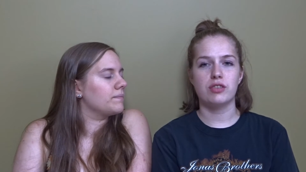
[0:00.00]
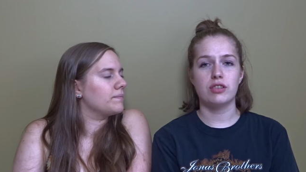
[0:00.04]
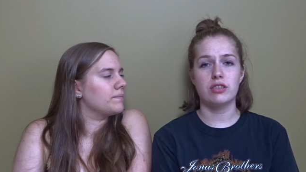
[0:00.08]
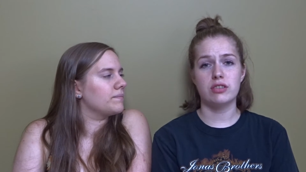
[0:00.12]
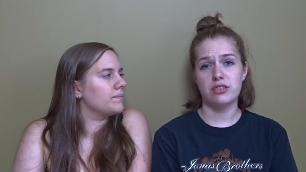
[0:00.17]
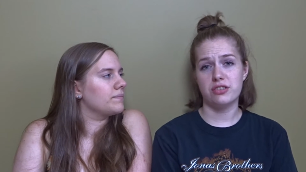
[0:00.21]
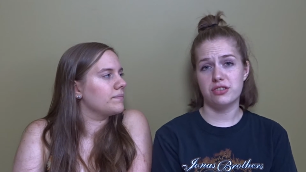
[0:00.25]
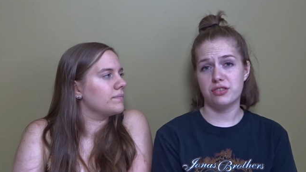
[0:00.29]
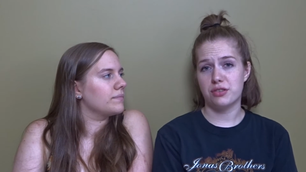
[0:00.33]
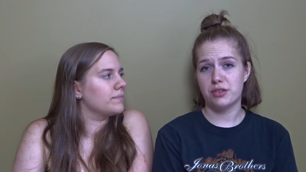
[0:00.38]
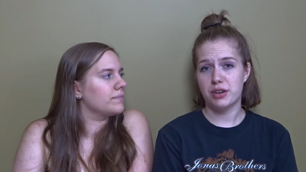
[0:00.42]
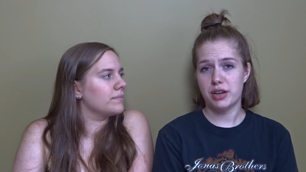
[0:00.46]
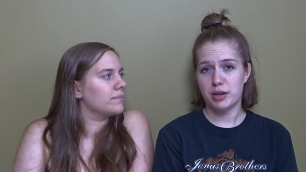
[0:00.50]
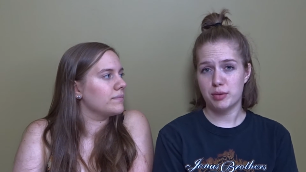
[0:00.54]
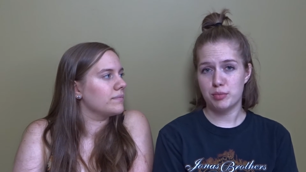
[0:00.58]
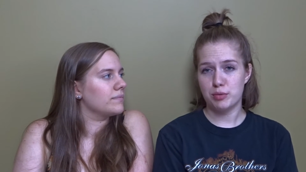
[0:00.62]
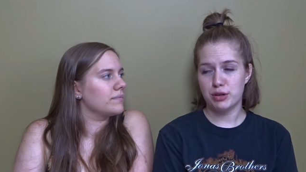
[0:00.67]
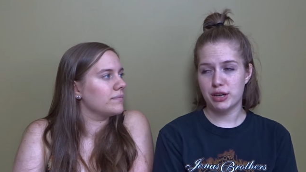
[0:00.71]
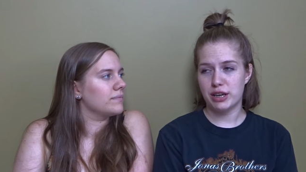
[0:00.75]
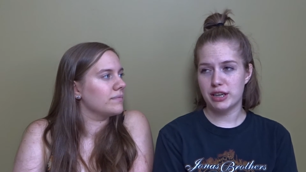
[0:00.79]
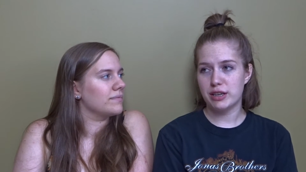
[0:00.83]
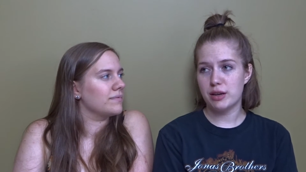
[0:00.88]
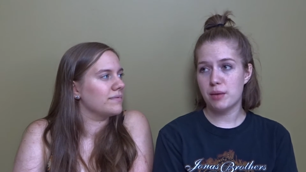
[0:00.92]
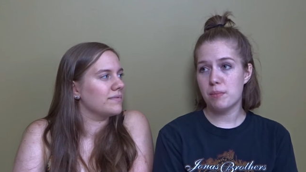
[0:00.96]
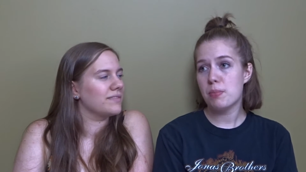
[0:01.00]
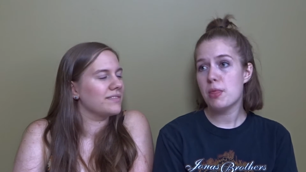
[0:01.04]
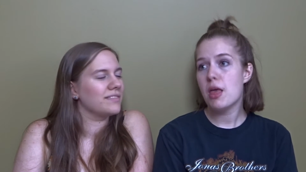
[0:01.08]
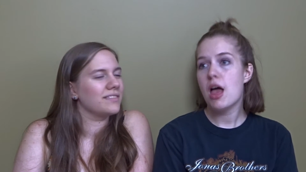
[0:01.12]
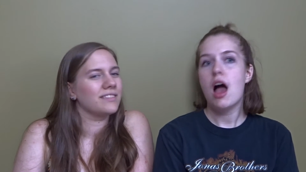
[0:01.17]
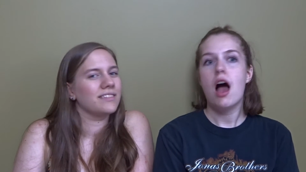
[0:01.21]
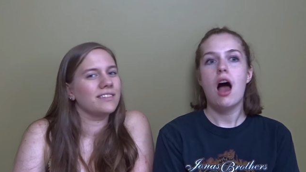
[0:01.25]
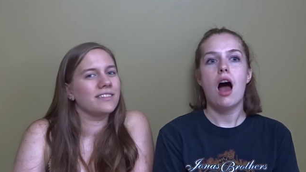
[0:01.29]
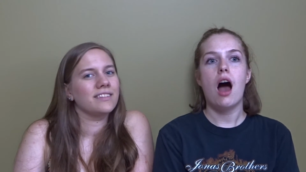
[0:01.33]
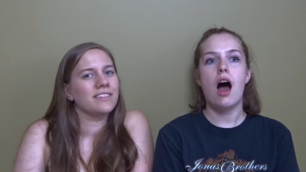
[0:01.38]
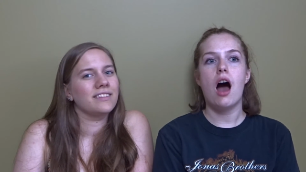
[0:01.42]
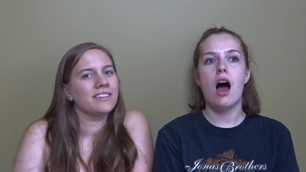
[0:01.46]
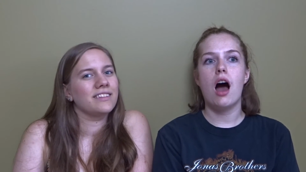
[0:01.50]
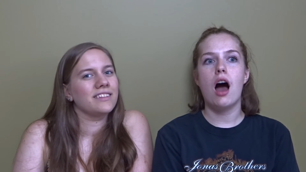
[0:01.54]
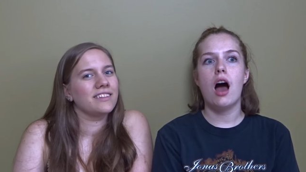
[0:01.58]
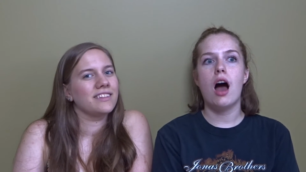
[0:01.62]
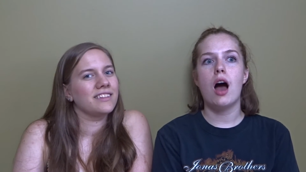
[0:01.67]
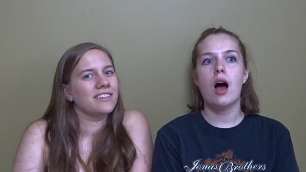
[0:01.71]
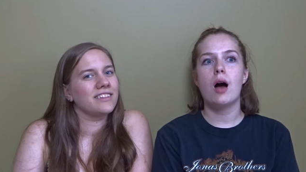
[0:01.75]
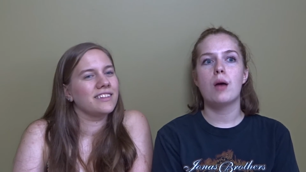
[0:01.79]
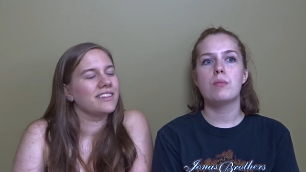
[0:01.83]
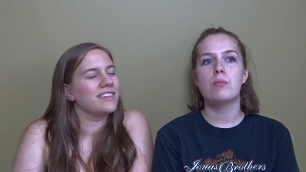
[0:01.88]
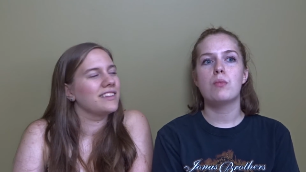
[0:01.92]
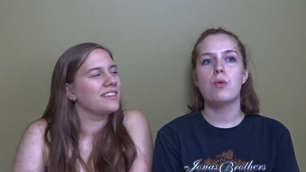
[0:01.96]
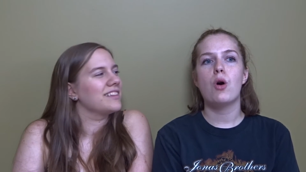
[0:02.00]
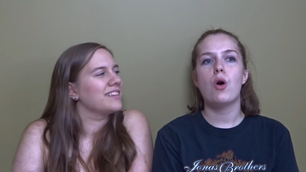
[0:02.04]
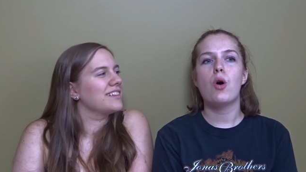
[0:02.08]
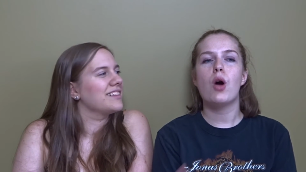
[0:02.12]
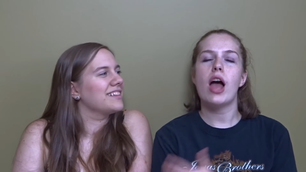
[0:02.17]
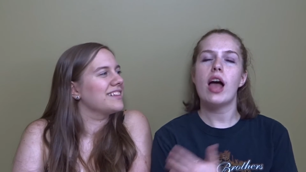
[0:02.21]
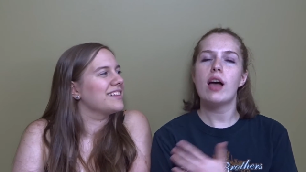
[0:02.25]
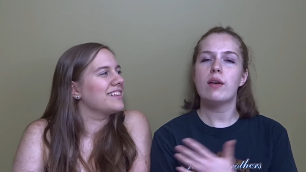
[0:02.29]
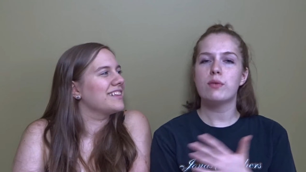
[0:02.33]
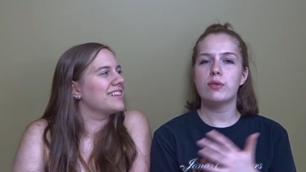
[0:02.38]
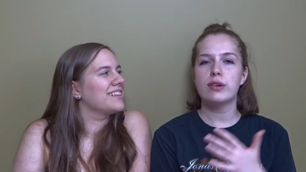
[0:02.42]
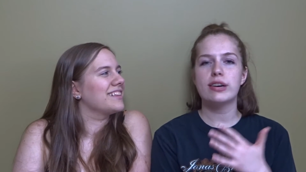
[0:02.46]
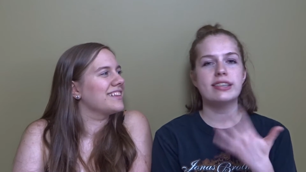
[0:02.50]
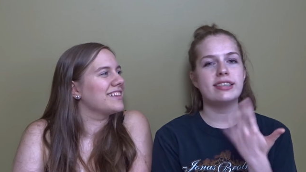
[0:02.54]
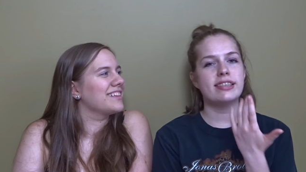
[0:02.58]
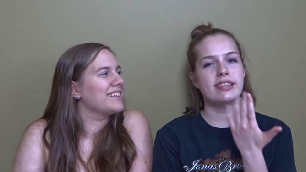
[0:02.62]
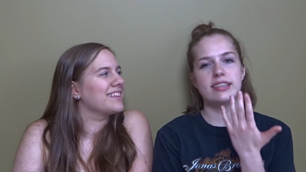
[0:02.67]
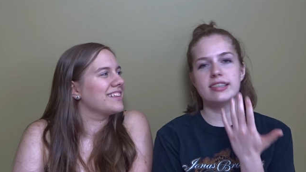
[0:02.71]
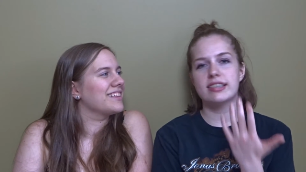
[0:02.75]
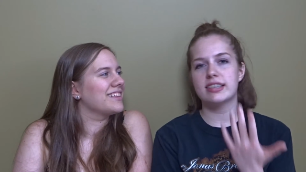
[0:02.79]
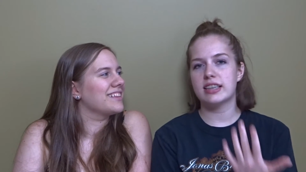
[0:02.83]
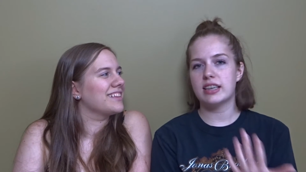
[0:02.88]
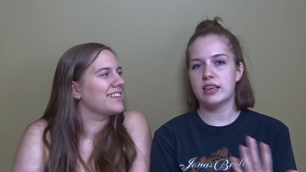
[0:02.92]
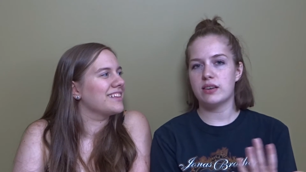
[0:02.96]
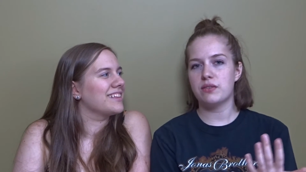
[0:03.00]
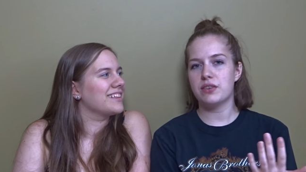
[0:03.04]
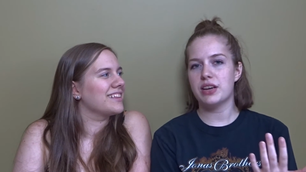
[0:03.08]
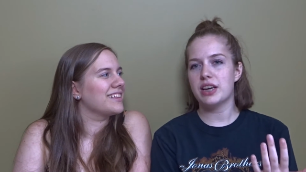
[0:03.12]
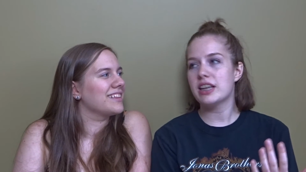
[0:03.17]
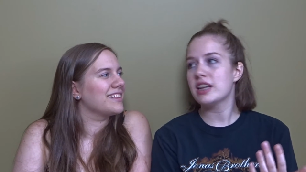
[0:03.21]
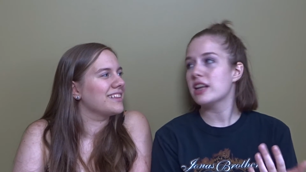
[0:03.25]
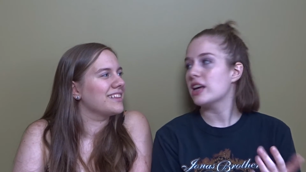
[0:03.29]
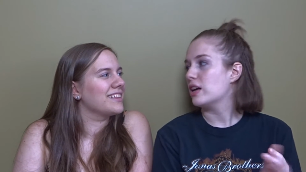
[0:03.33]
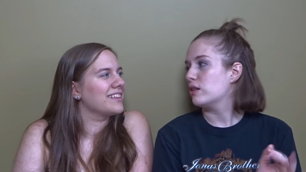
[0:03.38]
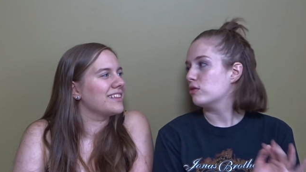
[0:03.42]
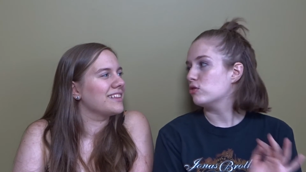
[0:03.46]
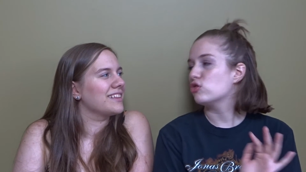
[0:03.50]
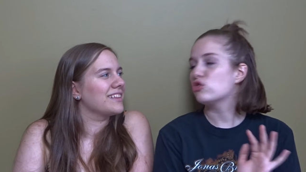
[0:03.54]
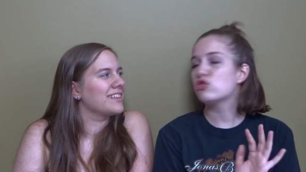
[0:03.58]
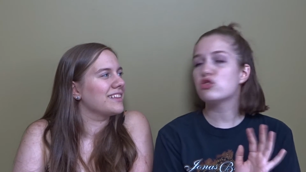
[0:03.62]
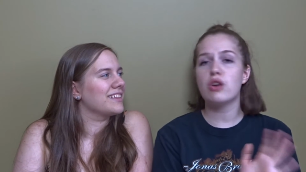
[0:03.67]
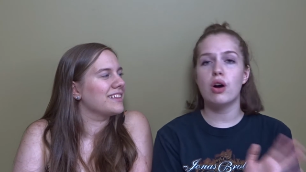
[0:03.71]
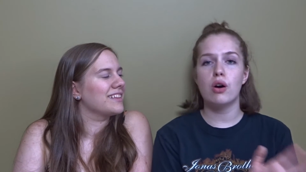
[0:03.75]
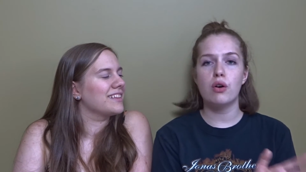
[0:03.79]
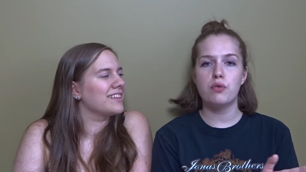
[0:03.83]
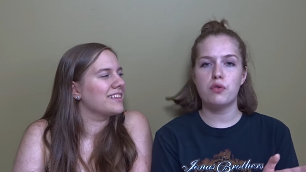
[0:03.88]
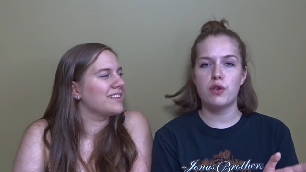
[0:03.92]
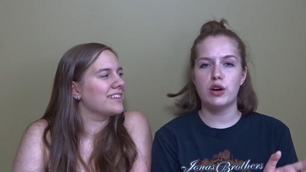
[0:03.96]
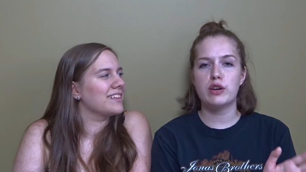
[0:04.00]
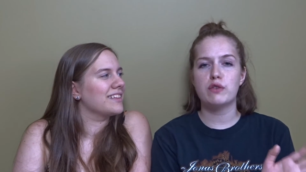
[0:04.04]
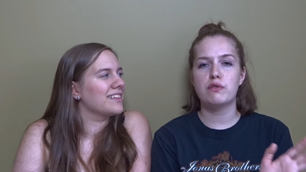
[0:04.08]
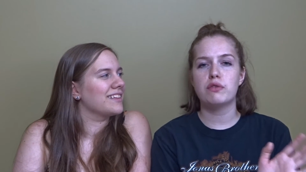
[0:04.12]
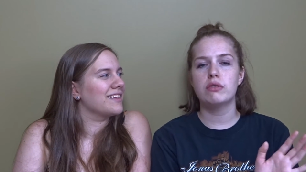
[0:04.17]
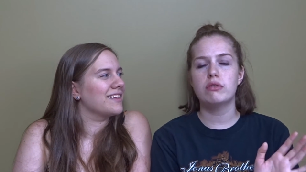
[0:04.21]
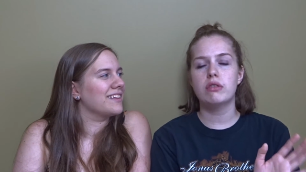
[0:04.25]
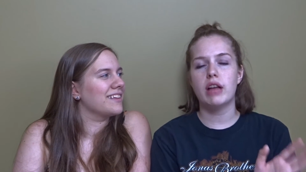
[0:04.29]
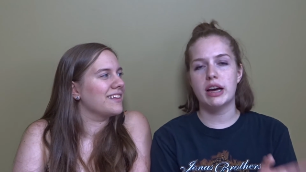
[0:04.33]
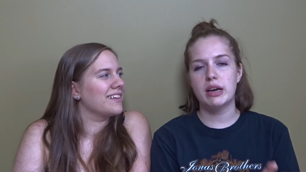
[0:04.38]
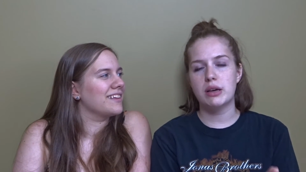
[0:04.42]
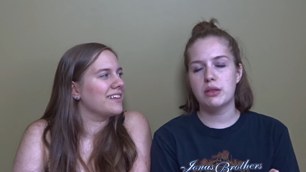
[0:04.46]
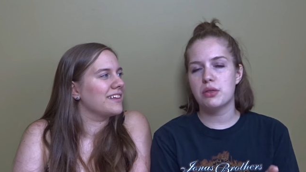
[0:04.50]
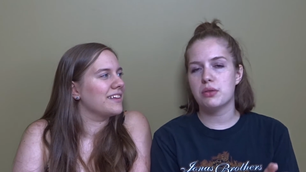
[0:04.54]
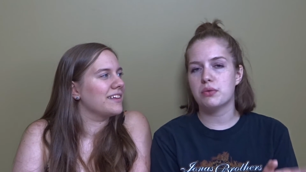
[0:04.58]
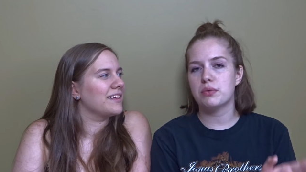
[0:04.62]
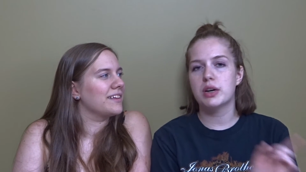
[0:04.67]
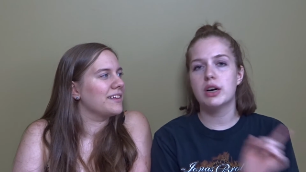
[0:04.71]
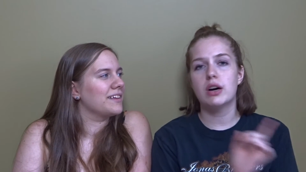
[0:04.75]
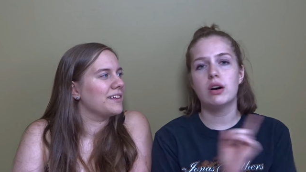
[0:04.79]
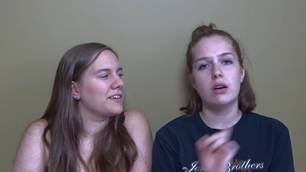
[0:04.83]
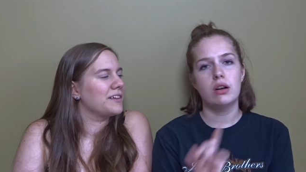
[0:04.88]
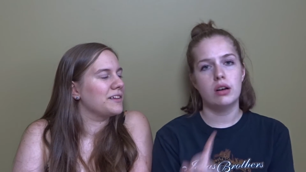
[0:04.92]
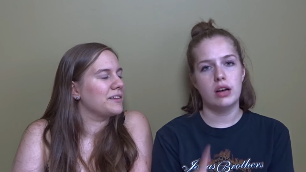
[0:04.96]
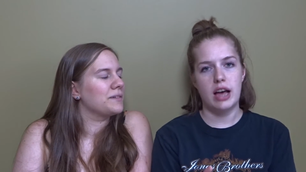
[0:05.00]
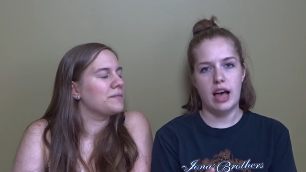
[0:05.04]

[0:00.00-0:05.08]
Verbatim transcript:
Speaker 1: of all, just go to Animal Kingdom. Everest is a given. So fun if you like thrill.